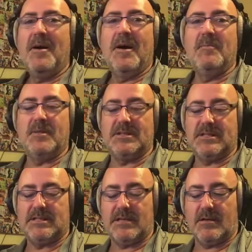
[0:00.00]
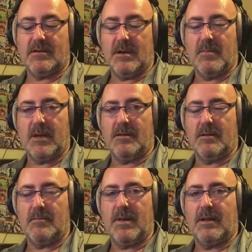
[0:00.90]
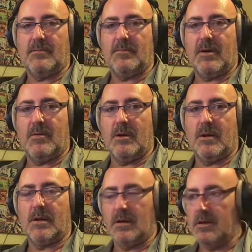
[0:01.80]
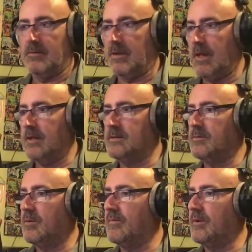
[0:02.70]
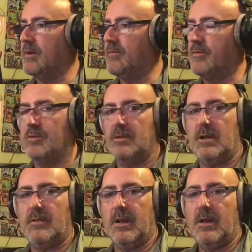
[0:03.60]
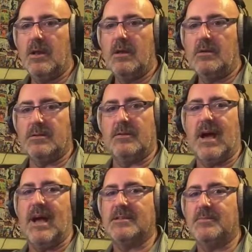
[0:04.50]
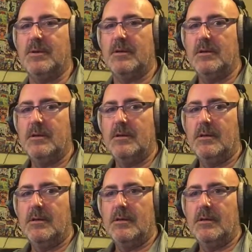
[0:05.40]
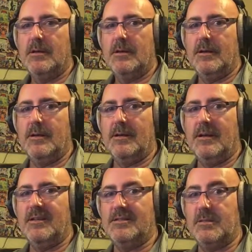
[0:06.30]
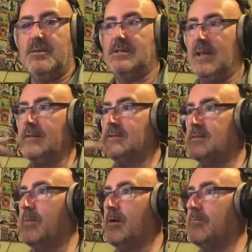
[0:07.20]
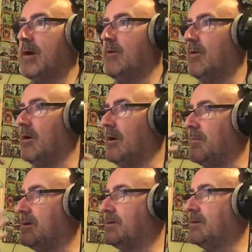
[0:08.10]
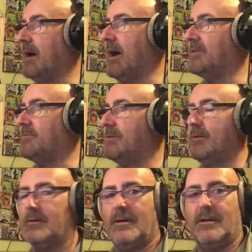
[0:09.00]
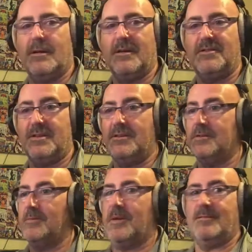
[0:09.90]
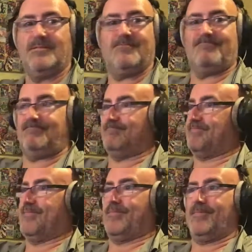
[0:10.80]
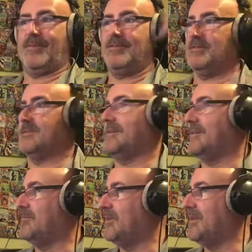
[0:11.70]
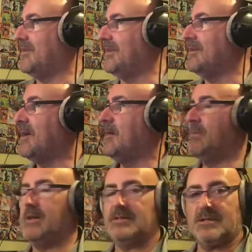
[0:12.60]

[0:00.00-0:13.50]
But she said, "You got a medical marijuana card?" And he went, "Yeah." She said, "What have you got it for?" And he went, "Because I've got asthma." And so he's allowed to smoke marijuana because he's got asthma. And she just went, I just can't believe, because